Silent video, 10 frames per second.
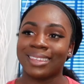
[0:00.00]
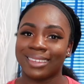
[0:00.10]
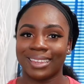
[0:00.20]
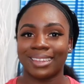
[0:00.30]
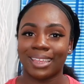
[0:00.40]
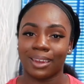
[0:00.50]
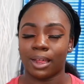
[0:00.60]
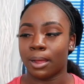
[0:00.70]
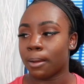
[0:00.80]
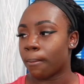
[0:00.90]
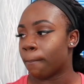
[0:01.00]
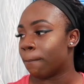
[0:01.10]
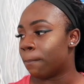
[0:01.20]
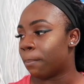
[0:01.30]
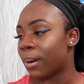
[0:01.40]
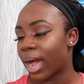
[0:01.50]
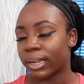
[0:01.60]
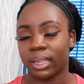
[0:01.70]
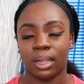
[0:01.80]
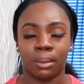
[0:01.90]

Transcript: scented um, body